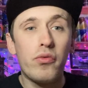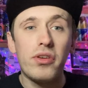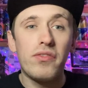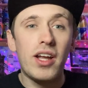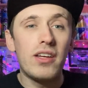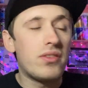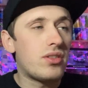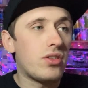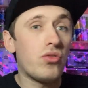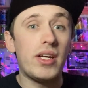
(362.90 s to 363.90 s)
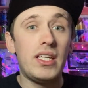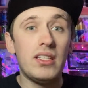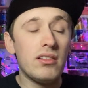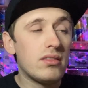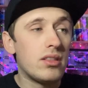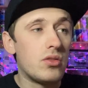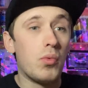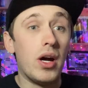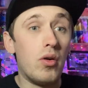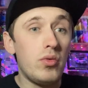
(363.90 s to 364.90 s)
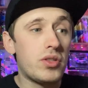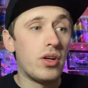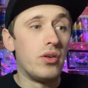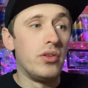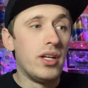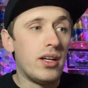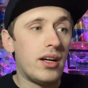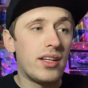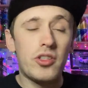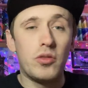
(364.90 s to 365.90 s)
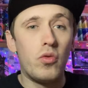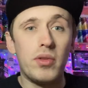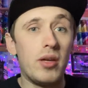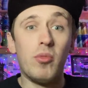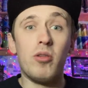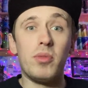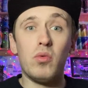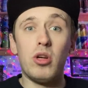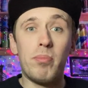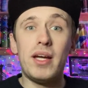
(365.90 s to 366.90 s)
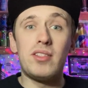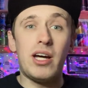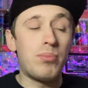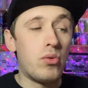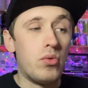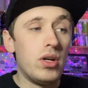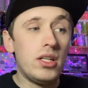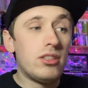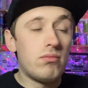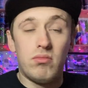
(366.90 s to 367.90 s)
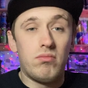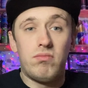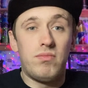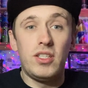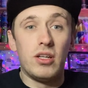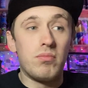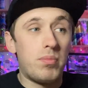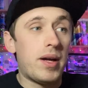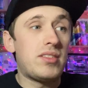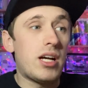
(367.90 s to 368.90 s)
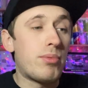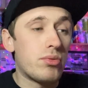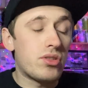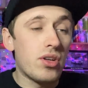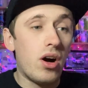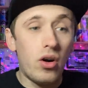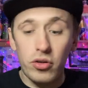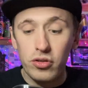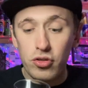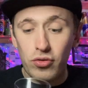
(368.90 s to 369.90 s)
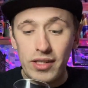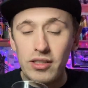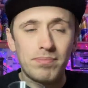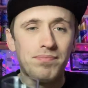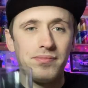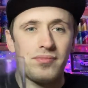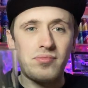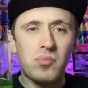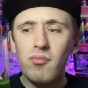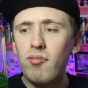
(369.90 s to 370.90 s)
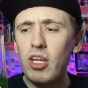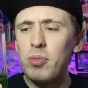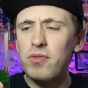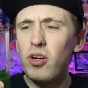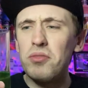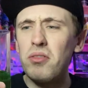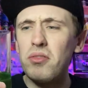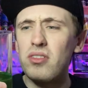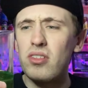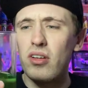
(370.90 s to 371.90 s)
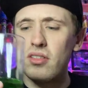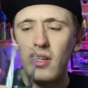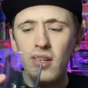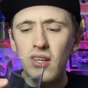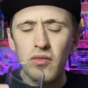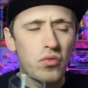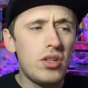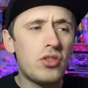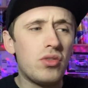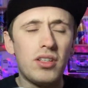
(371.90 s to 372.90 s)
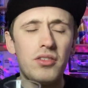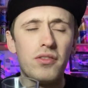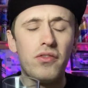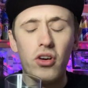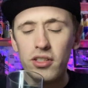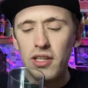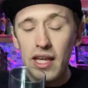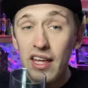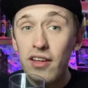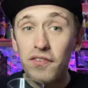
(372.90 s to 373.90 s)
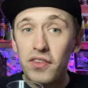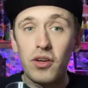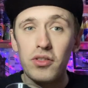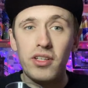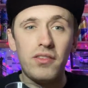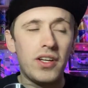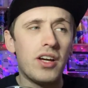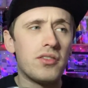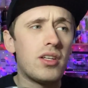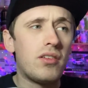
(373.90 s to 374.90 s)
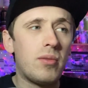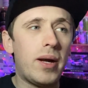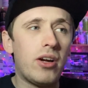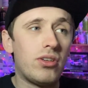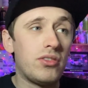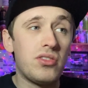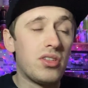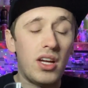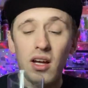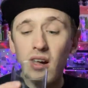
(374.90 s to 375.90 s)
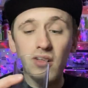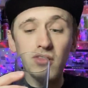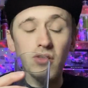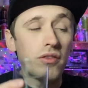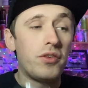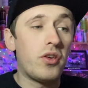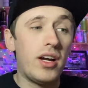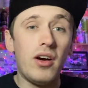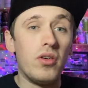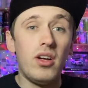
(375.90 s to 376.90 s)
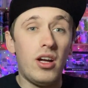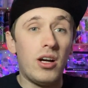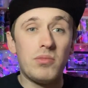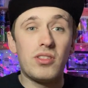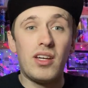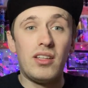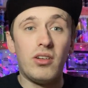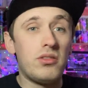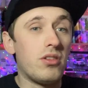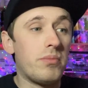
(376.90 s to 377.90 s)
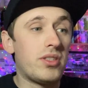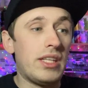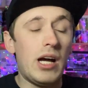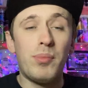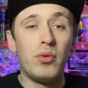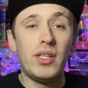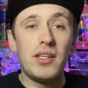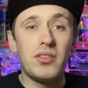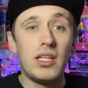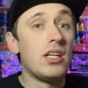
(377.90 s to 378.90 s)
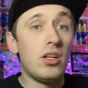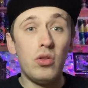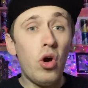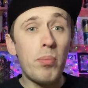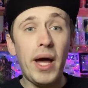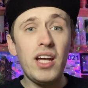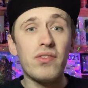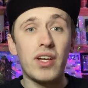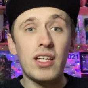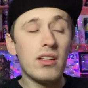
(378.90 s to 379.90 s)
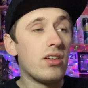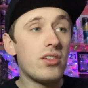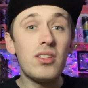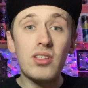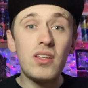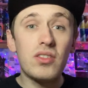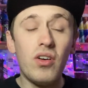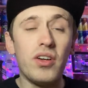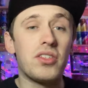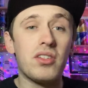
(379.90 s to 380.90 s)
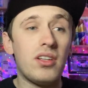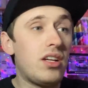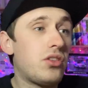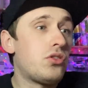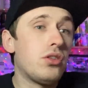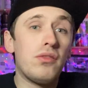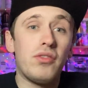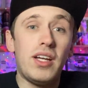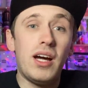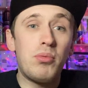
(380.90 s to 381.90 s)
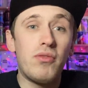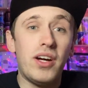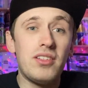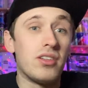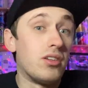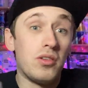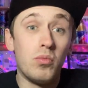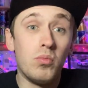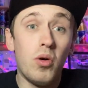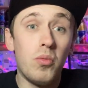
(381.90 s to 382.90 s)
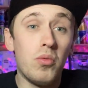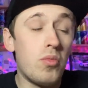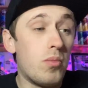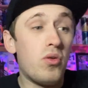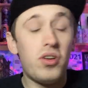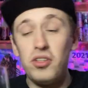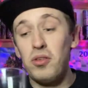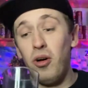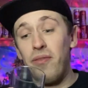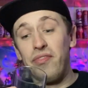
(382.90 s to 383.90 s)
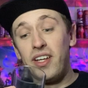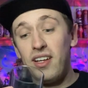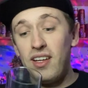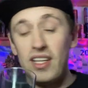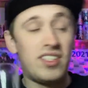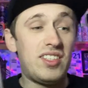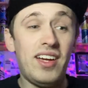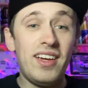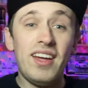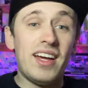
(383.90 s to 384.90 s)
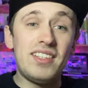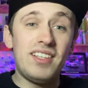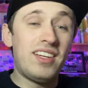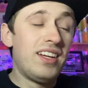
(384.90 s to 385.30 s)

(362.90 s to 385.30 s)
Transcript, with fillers: all three flavors are green as well, so I guess they might be all a base apple, you know, base apple start on the drink. But as far as I'm concerned, really struggling to find if there is anything else there in the background. I just I just can't figure it out. I'm just getting 99% apple and that's it. Not a bad thing because it tastes nice. It's a sugar-free apple Fanta. What, what, more can you want? It, it as